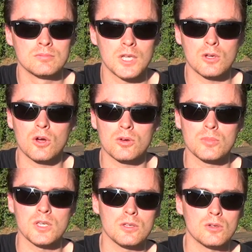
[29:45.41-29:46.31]

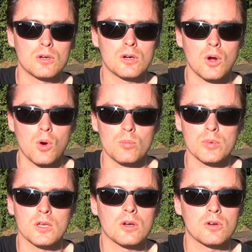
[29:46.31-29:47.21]
economy, your home
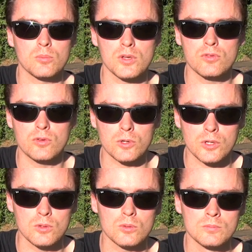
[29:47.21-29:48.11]
economy for
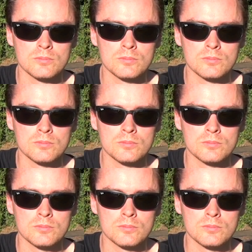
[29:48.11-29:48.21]
you.